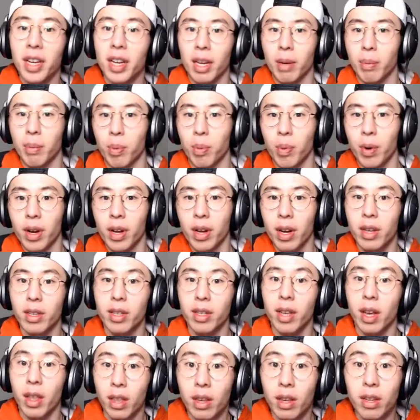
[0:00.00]
selling point is
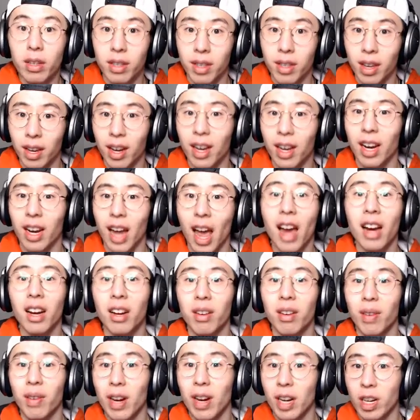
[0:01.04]
that this thing can
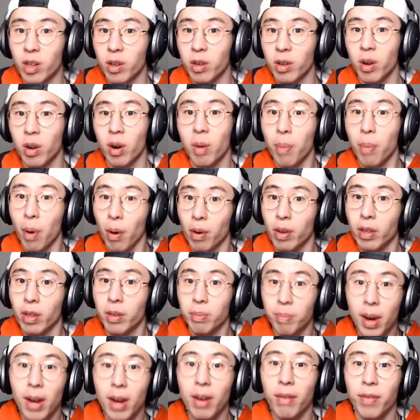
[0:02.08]
activate during your
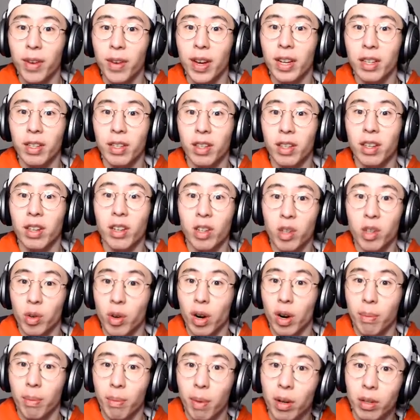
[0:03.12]
opponent's main phase to
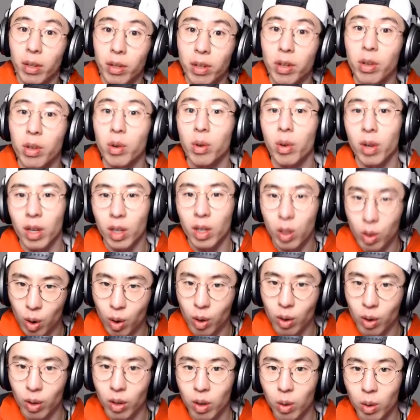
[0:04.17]
destroy a monster you
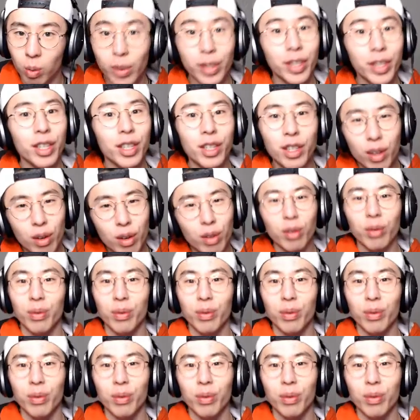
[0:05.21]
control, which is